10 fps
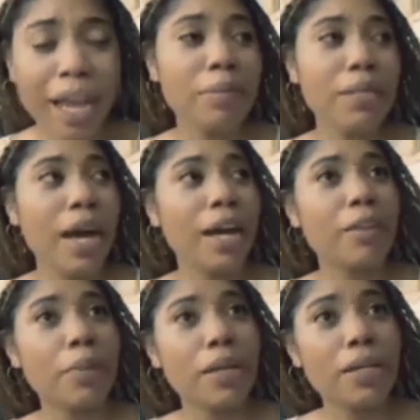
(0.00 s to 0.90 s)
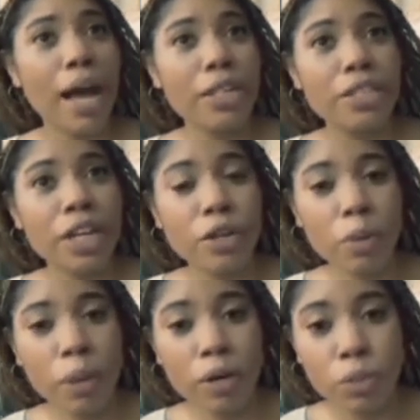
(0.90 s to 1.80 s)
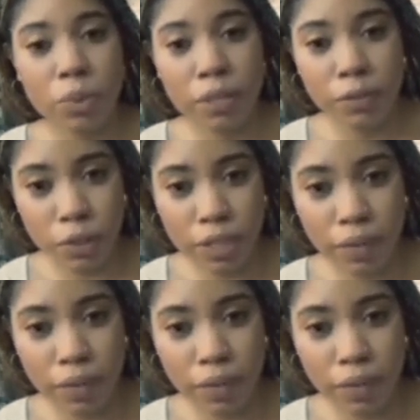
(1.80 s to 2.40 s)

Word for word: Get some rest, and then go back to work.